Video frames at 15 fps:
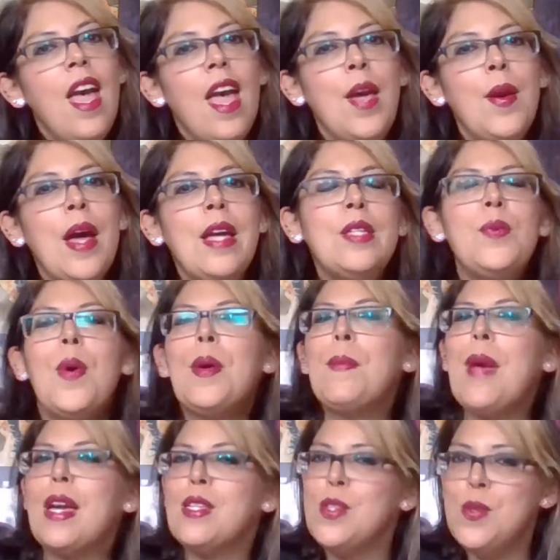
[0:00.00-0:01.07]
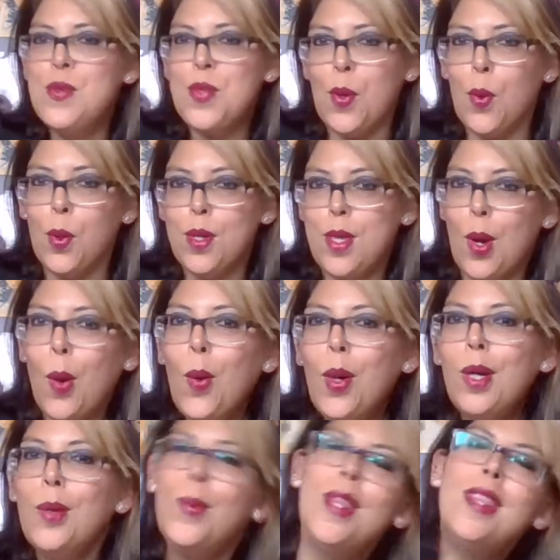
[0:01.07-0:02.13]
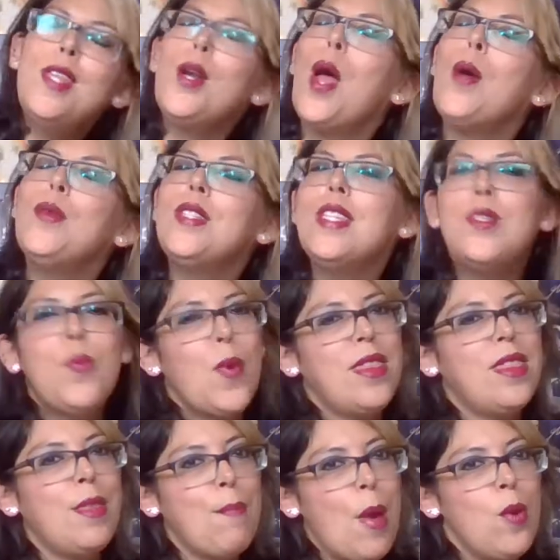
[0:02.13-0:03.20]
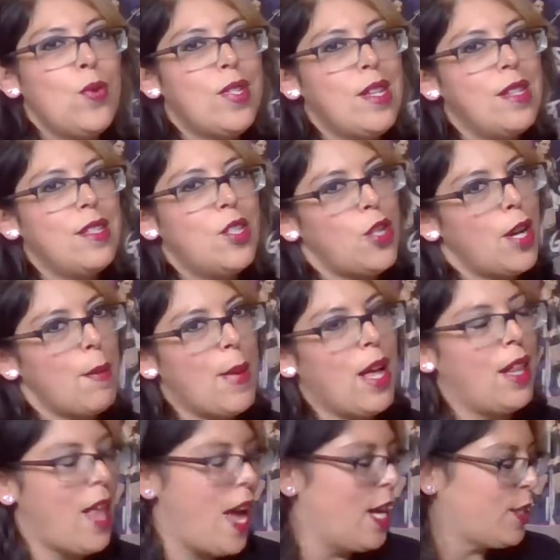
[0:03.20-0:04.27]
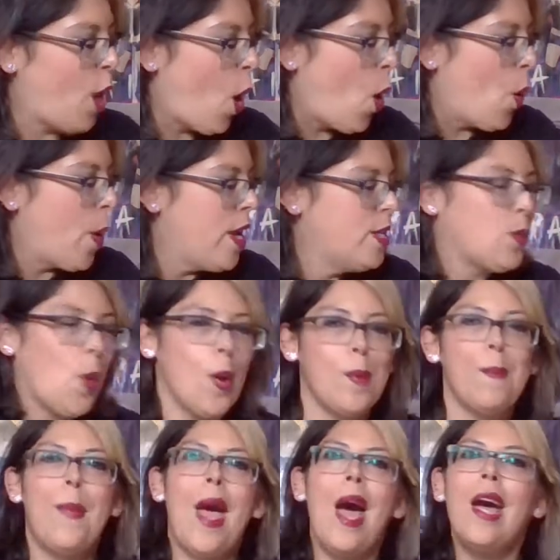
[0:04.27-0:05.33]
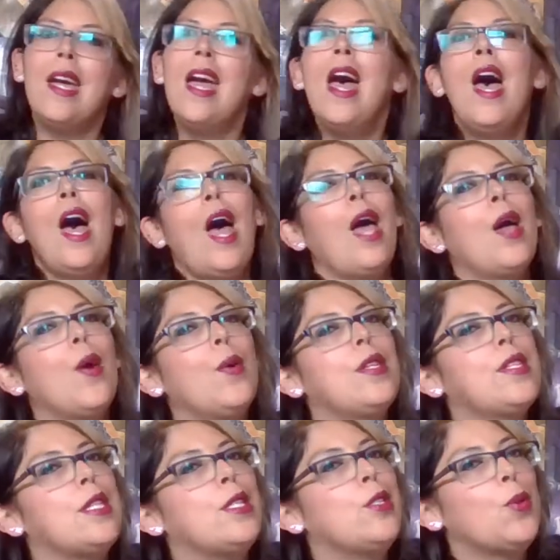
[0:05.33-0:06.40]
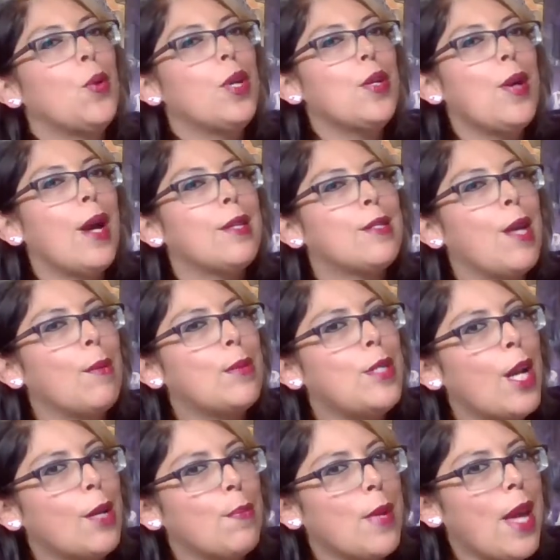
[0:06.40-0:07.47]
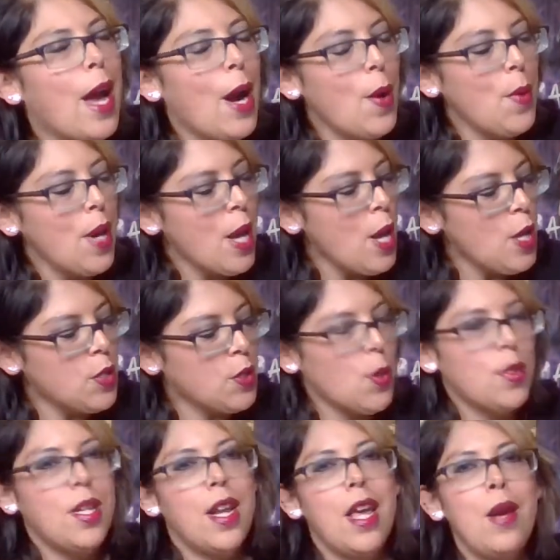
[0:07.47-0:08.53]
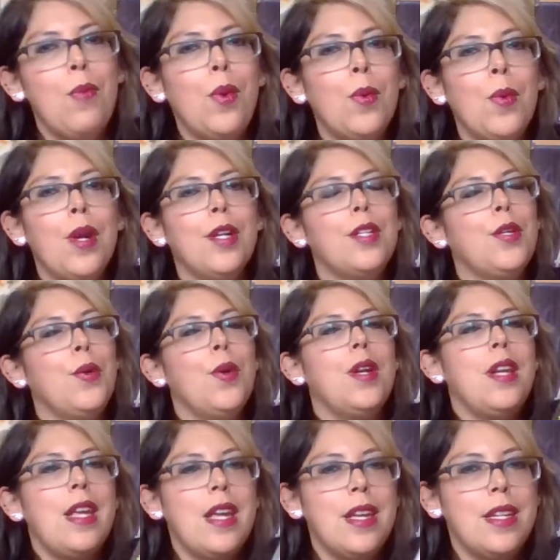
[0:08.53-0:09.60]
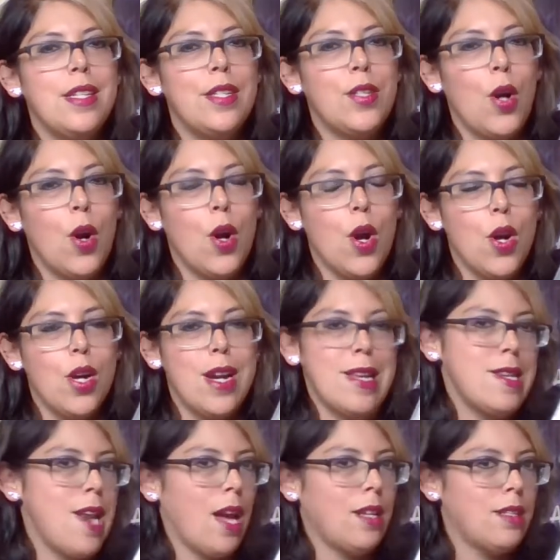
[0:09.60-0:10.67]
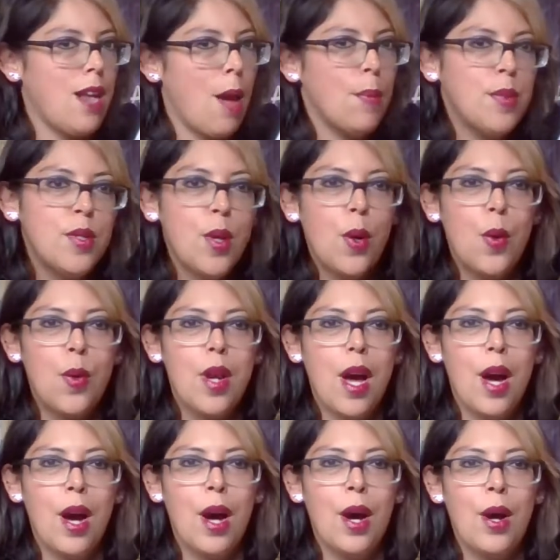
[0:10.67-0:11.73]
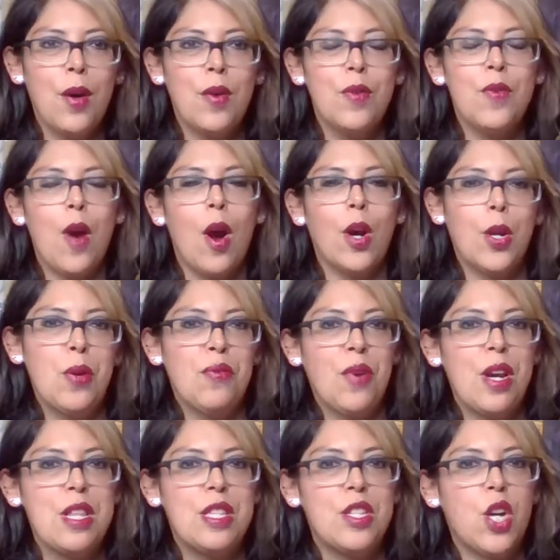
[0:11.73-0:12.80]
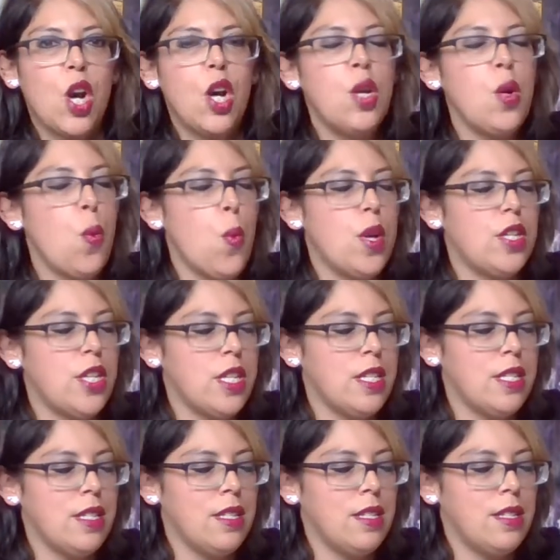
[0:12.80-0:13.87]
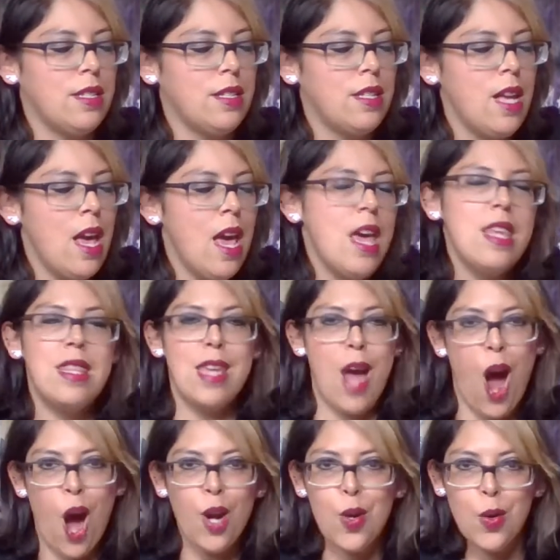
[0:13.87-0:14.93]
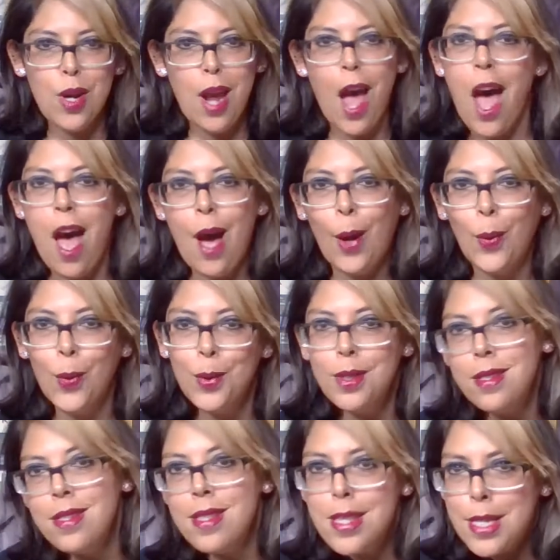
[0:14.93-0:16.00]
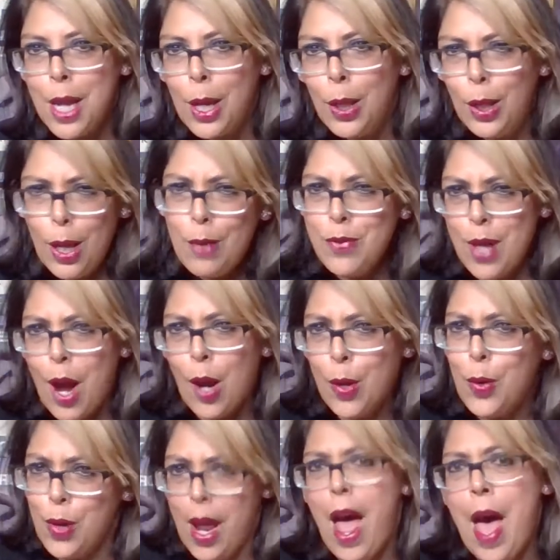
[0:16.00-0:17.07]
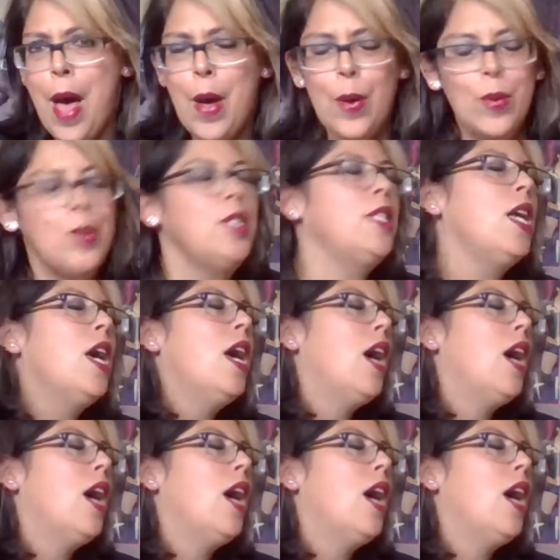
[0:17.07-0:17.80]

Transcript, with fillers: Hey guys, welcome back to The Horror the Horror with your hostess with the mostest, Jenabelle, as always. Welcome back. I always enjoy you guys come check me out. So today what we are doing is our next episode of Are You Afraid of the Dark, which is The Hungry Hounds, The Tale of the Hungry Hounds.